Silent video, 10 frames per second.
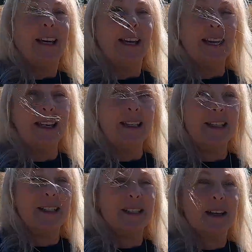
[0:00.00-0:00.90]

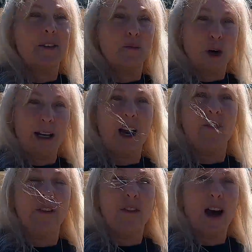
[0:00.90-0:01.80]
is right
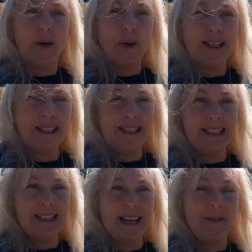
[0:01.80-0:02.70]
off of Highway
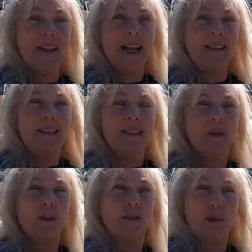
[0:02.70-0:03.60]
67. That's
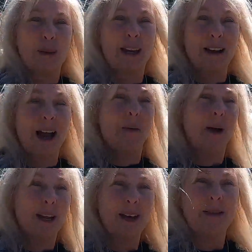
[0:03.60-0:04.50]
sort of the main
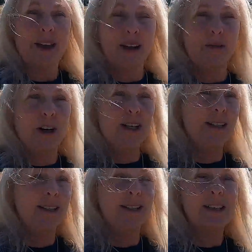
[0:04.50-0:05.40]
highway that
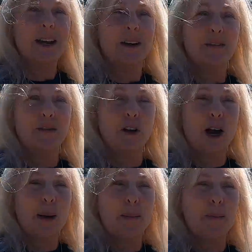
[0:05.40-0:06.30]
runs
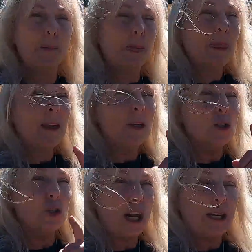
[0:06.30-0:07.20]
from
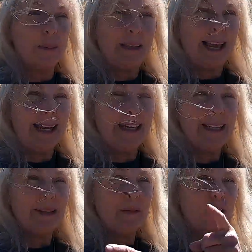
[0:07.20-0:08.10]
Jacob
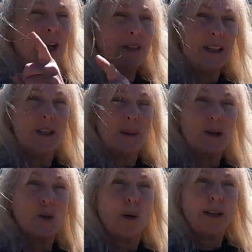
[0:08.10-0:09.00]
Lake, which I think is
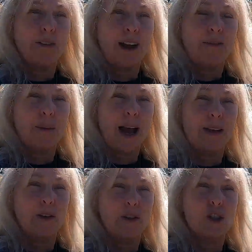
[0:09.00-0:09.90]
about 25
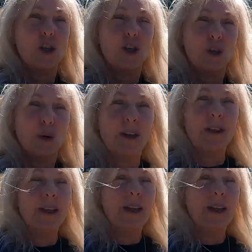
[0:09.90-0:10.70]
miles to the north,